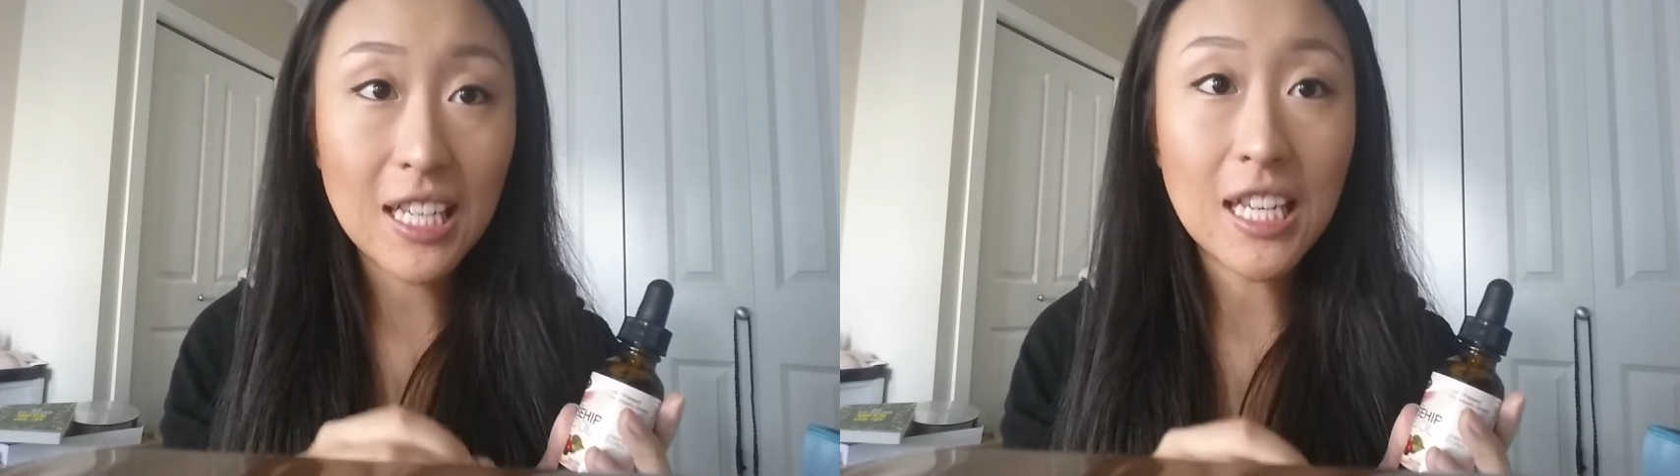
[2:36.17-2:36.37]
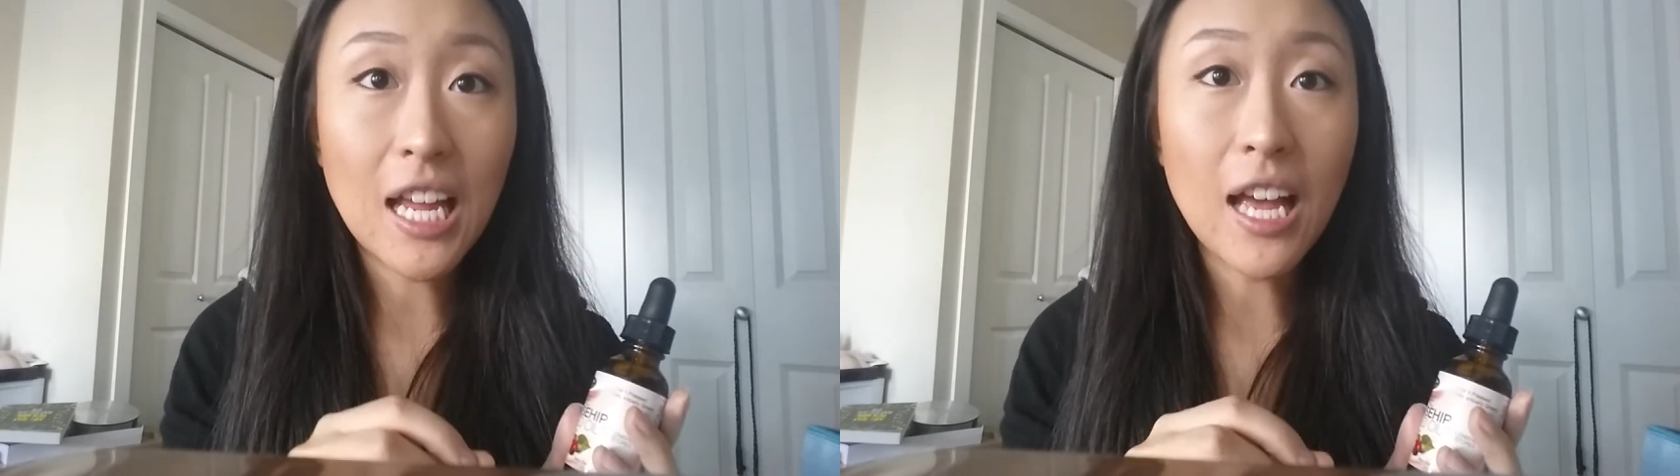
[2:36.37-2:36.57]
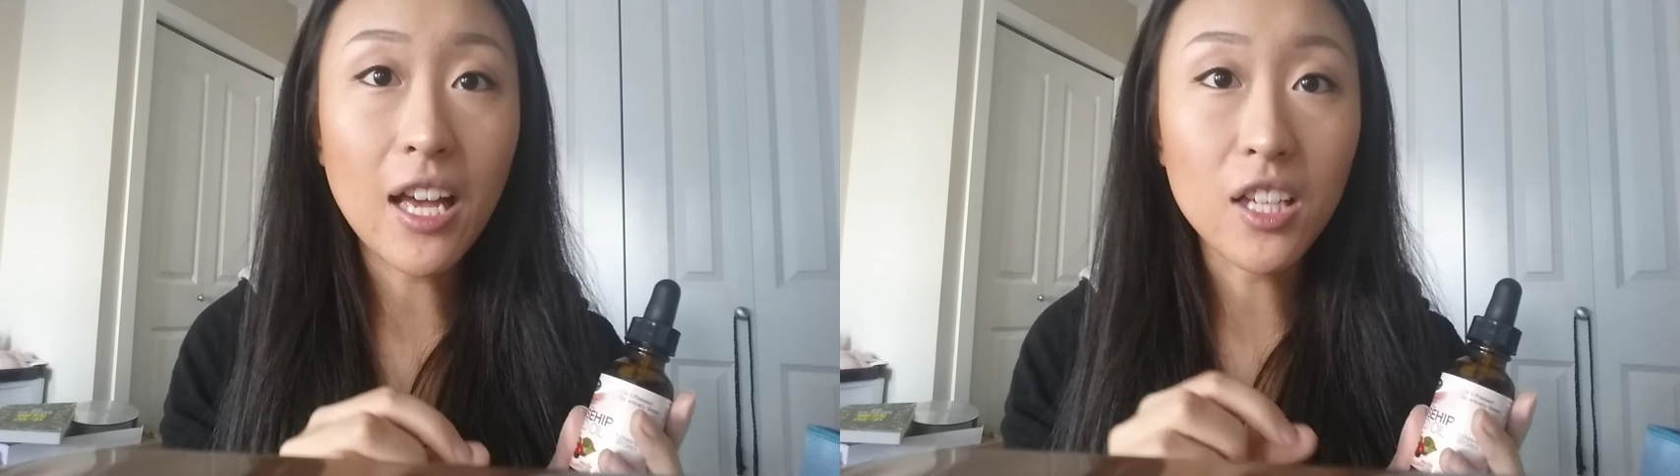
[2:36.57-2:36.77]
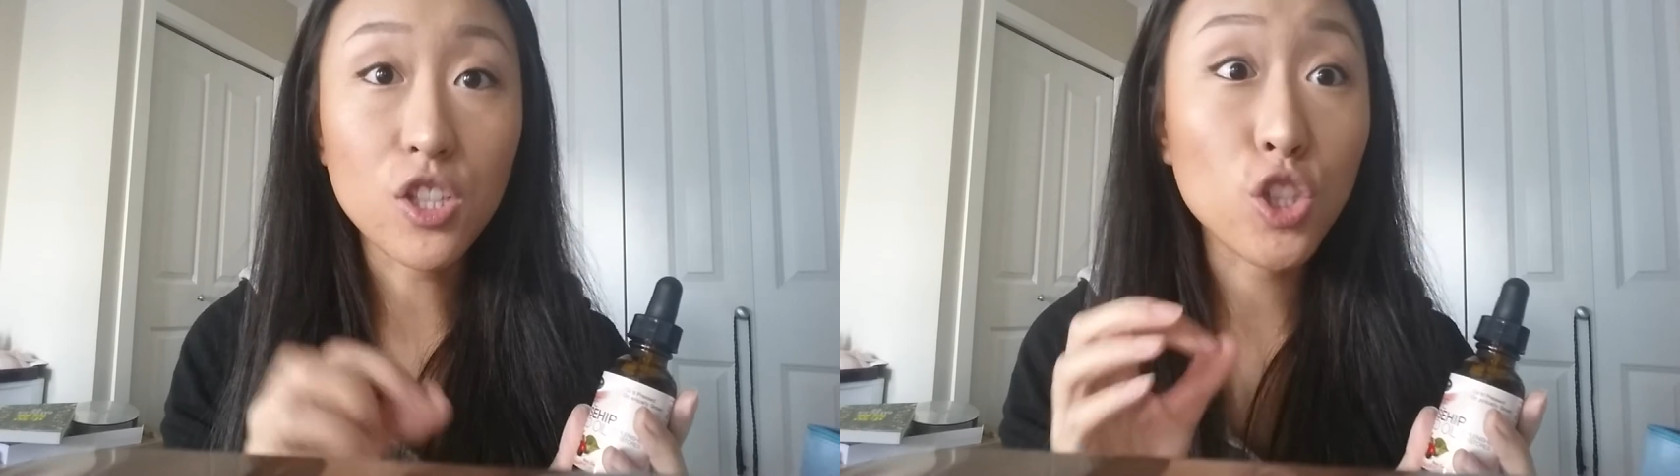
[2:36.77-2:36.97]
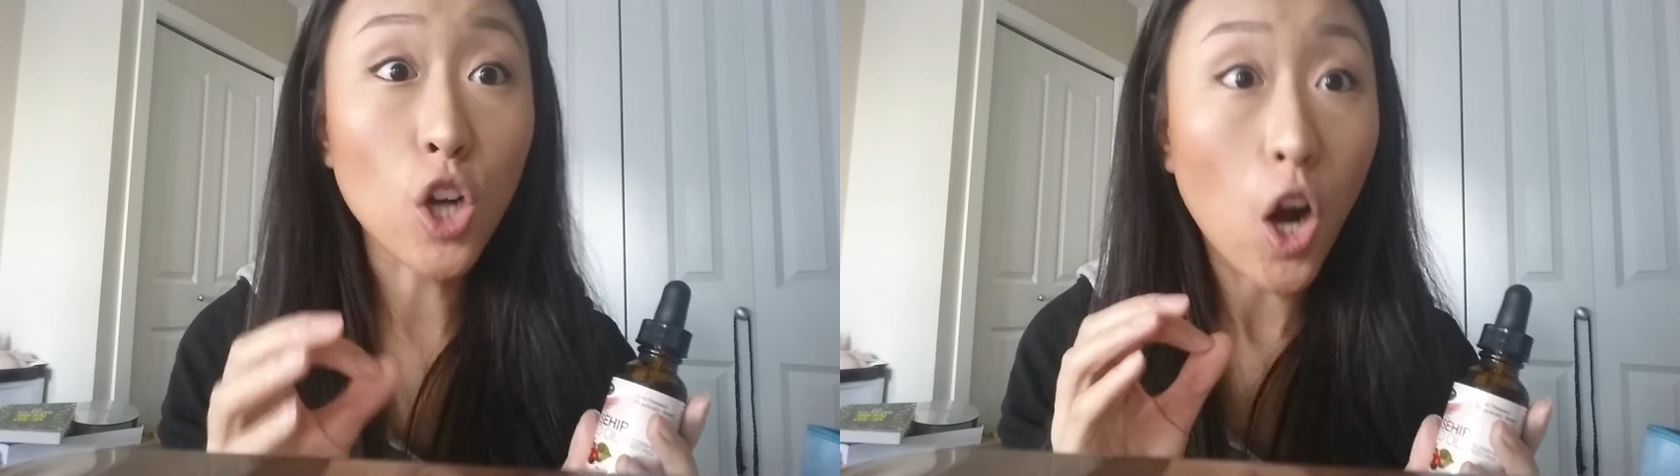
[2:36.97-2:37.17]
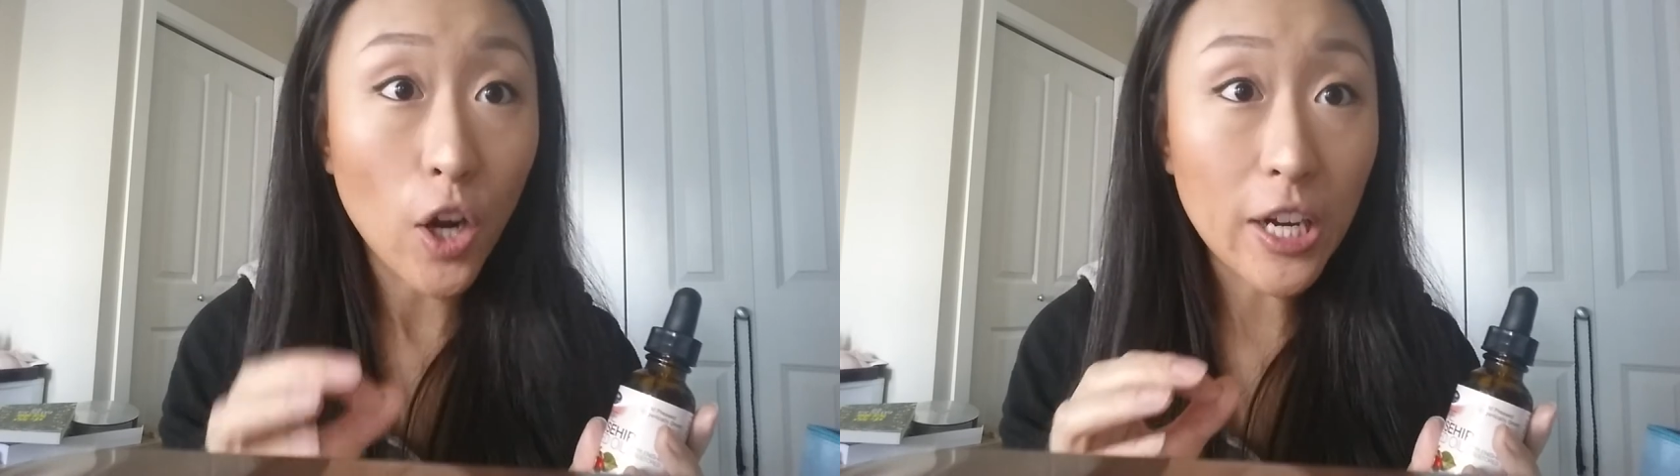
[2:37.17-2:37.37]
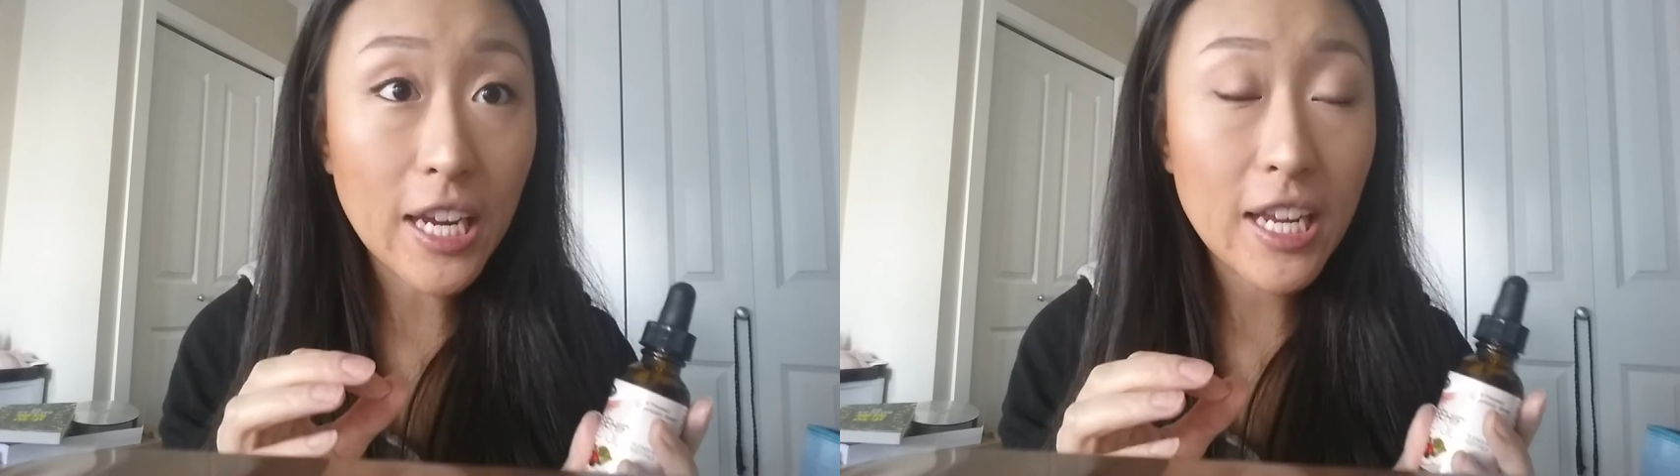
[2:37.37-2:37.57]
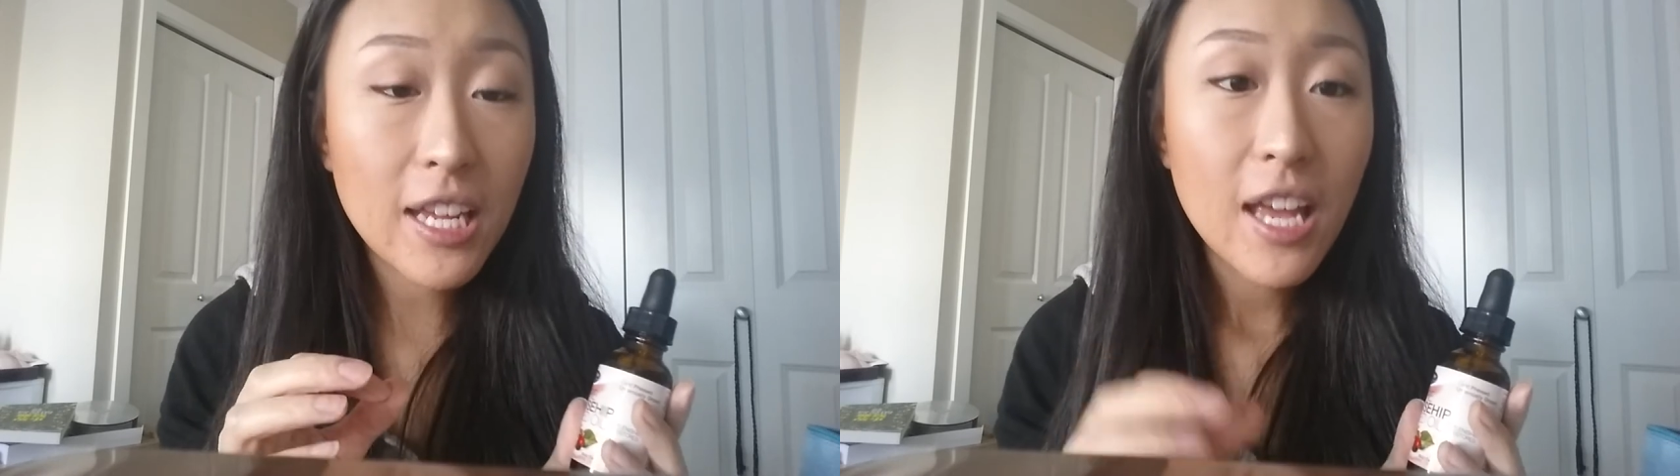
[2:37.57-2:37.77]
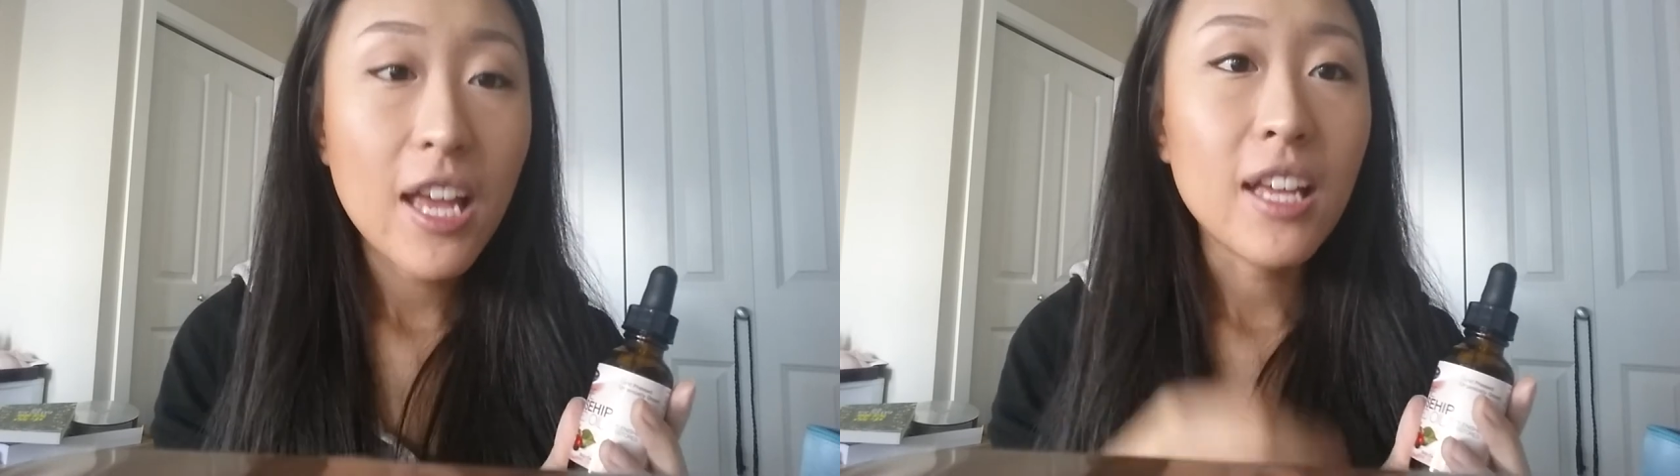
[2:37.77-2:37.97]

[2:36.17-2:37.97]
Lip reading: in scarring.